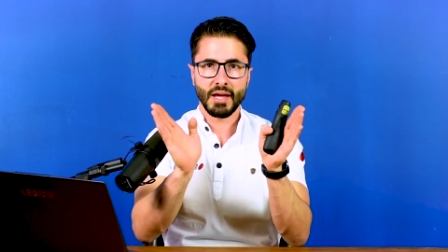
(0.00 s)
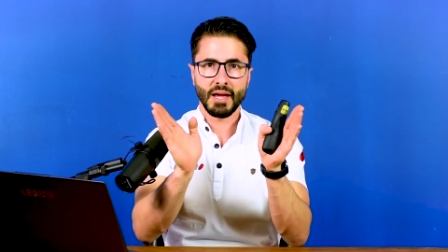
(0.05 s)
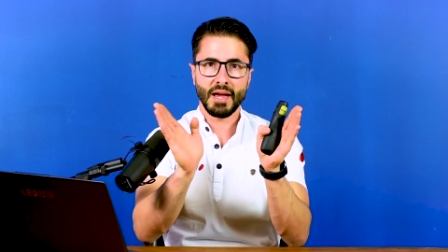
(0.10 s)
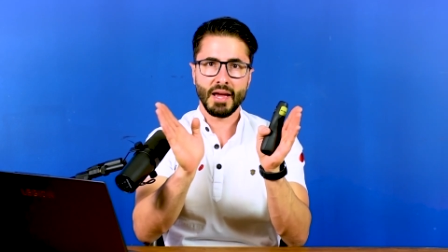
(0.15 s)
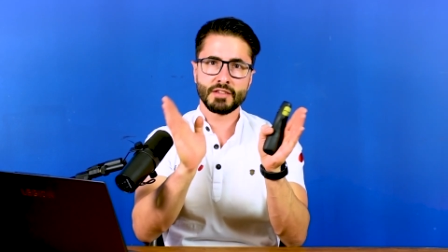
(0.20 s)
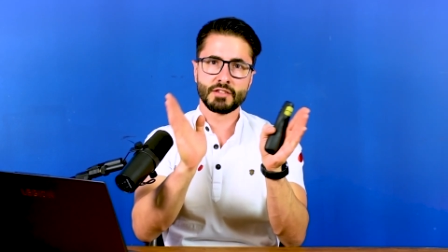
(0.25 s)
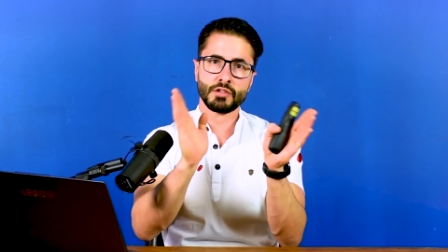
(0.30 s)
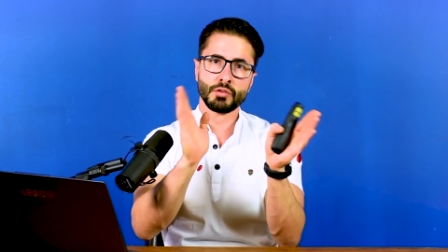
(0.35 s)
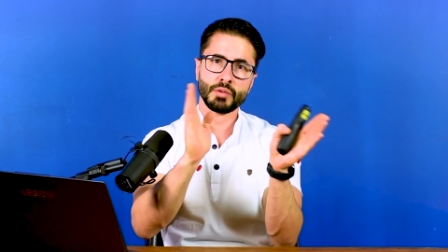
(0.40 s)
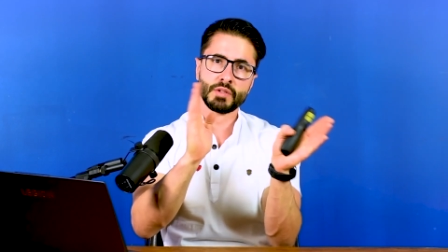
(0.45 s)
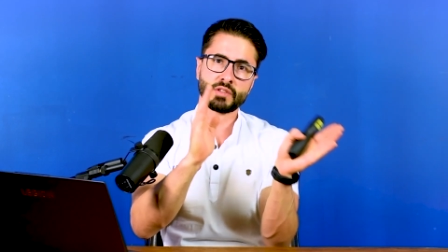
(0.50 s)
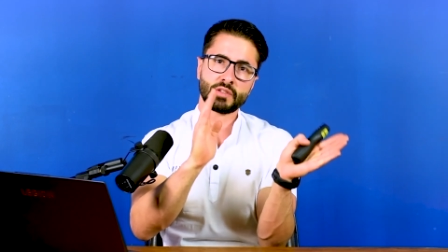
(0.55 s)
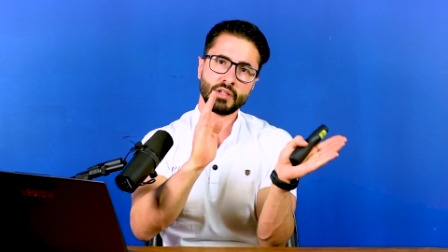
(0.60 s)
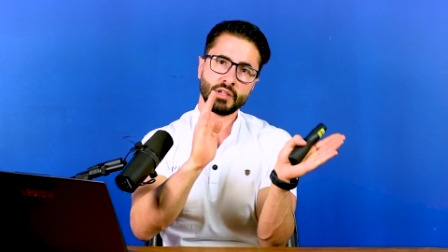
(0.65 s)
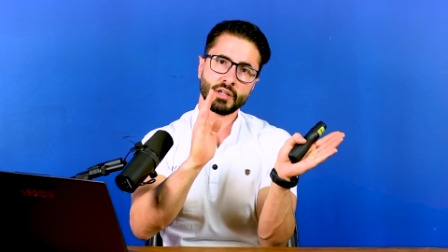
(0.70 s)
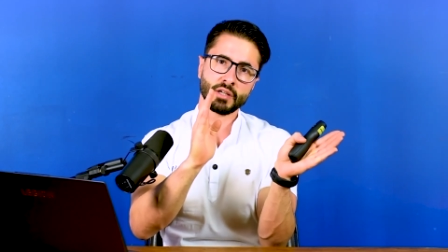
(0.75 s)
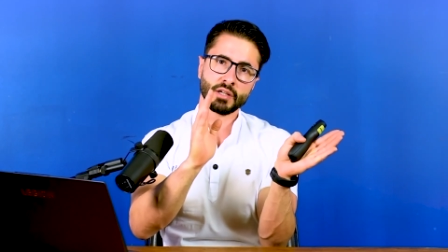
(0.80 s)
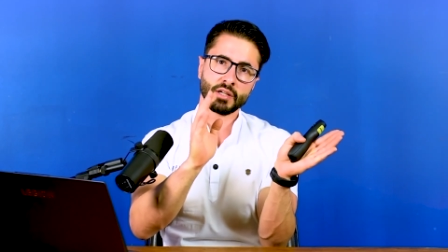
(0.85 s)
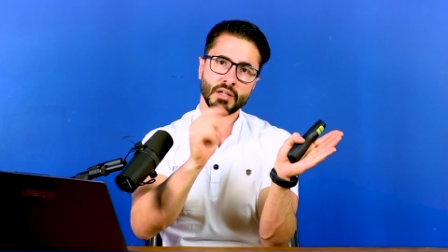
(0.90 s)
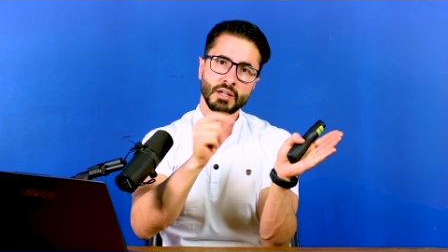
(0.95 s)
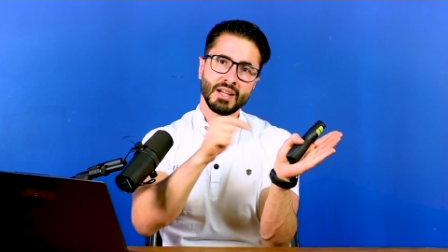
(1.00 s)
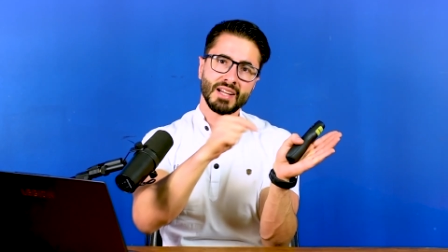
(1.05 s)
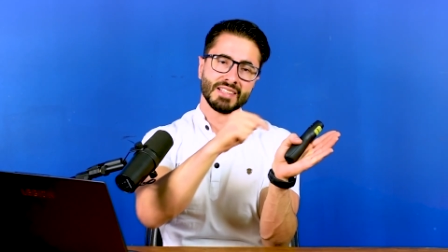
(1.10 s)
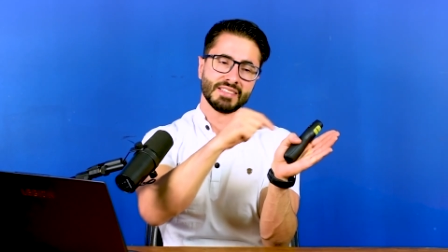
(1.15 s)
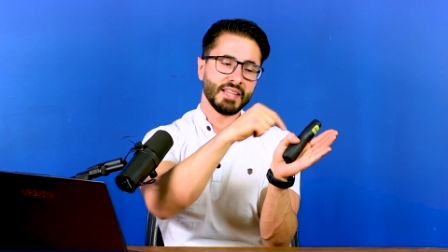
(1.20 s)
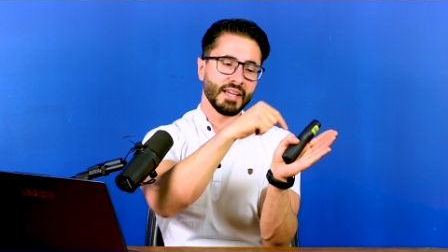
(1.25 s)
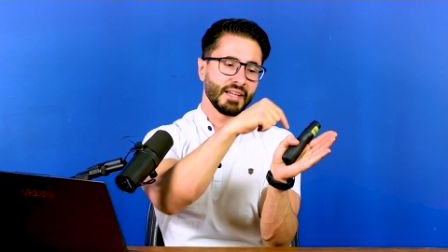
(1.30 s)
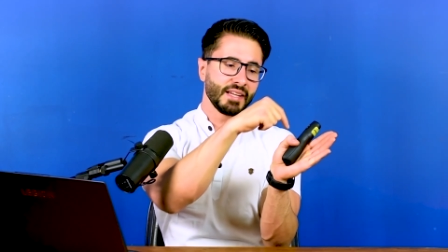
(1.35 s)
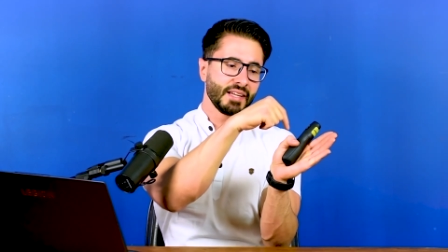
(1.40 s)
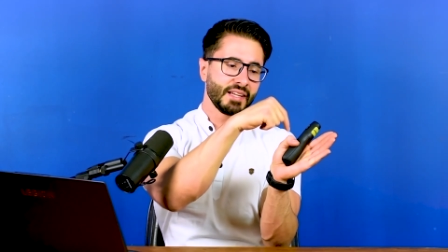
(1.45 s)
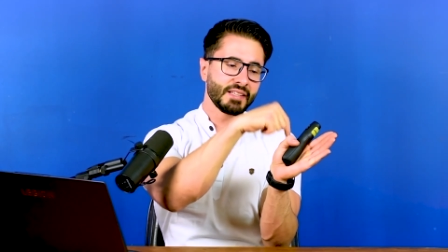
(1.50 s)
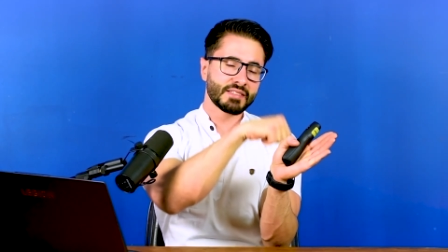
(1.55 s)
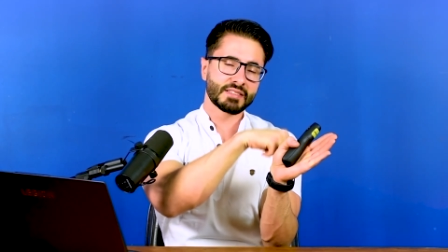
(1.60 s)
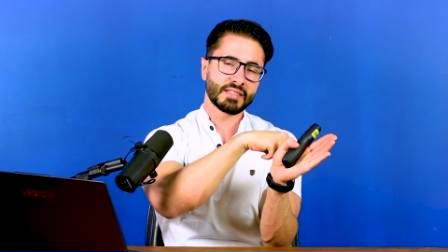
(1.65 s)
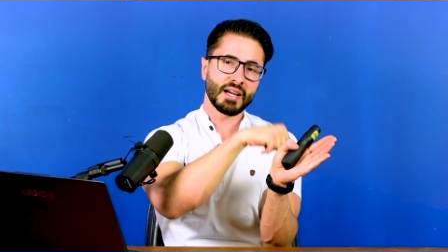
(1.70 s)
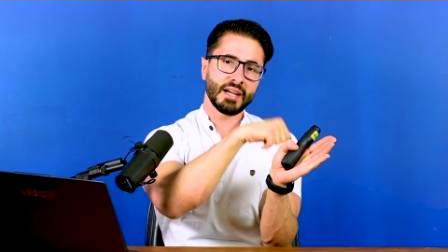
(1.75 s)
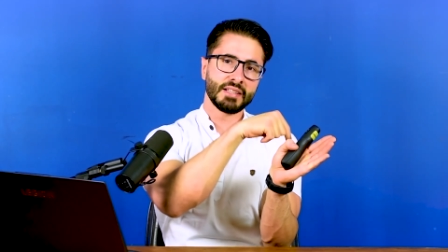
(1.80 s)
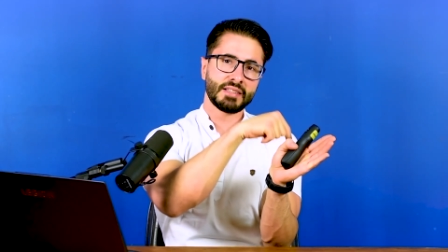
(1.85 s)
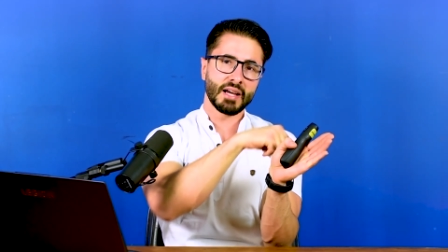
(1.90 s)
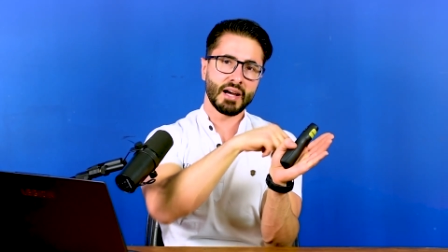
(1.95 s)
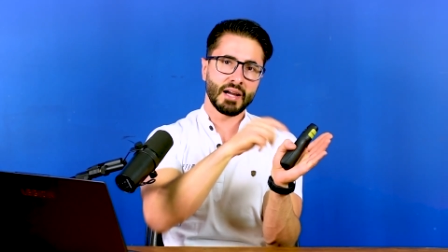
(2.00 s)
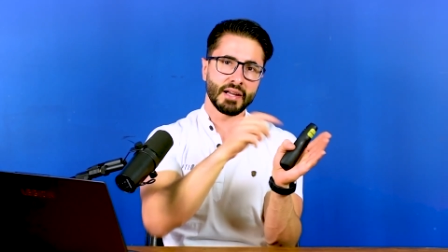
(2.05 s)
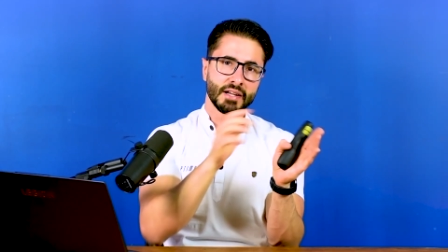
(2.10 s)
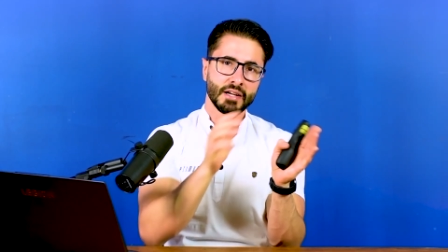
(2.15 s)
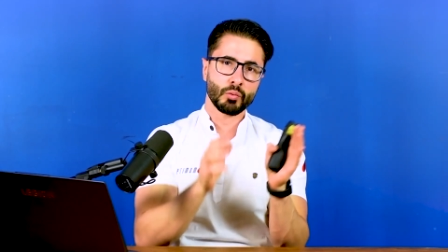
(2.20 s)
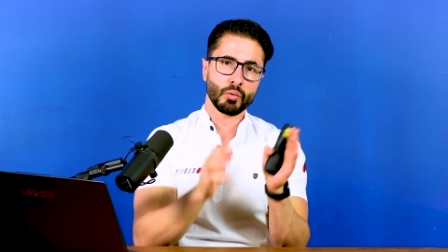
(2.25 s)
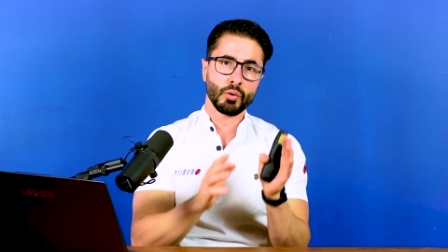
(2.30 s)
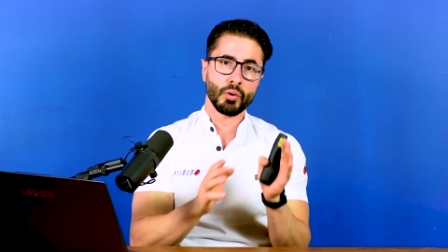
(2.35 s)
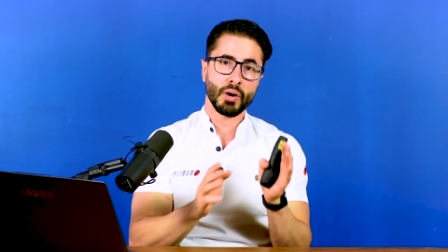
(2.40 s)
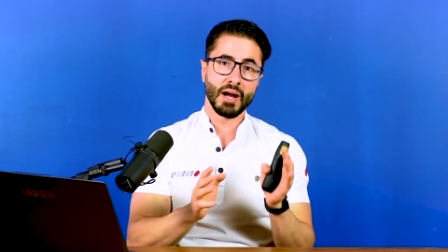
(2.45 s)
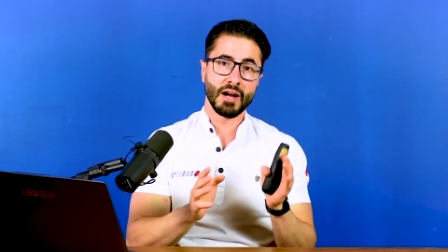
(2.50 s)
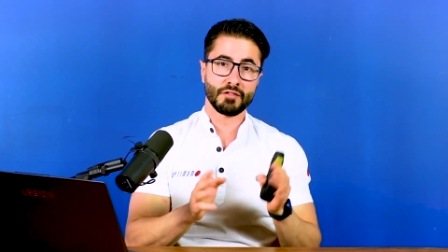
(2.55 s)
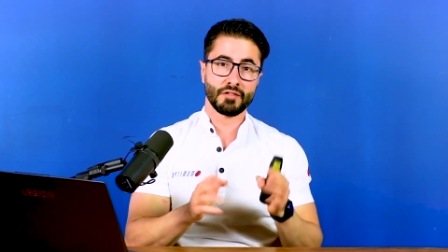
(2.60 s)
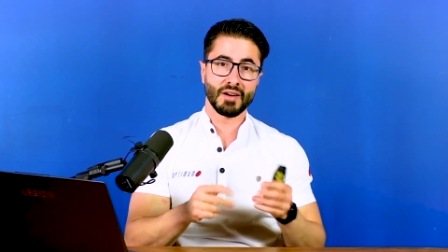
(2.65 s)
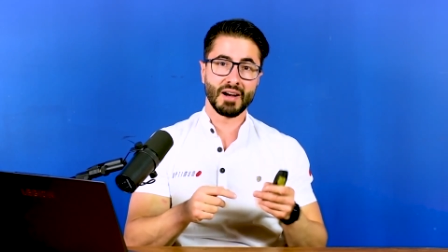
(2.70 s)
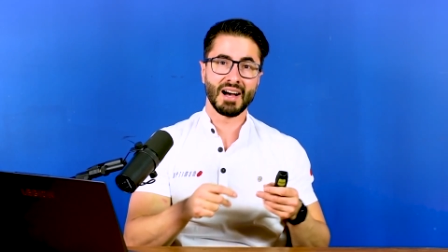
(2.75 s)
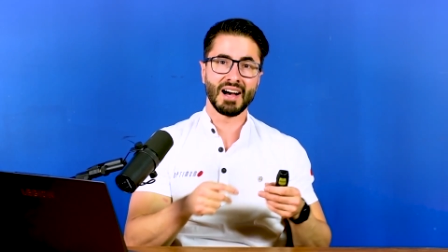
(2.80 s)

as you steer, the inside tire will have